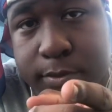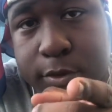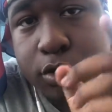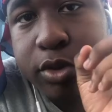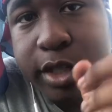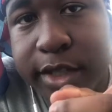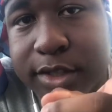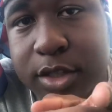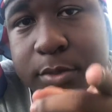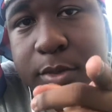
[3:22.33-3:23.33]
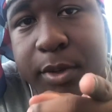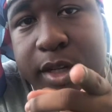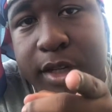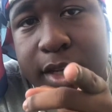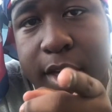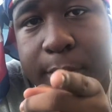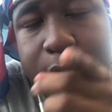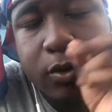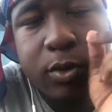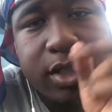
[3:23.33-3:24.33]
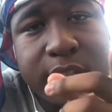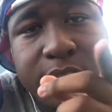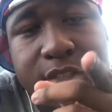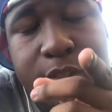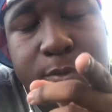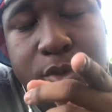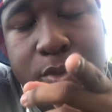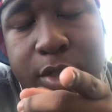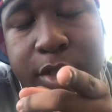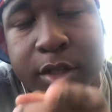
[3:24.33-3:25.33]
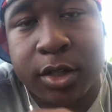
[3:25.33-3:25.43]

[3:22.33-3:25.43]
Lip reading: You did something to make that happen. You did something to where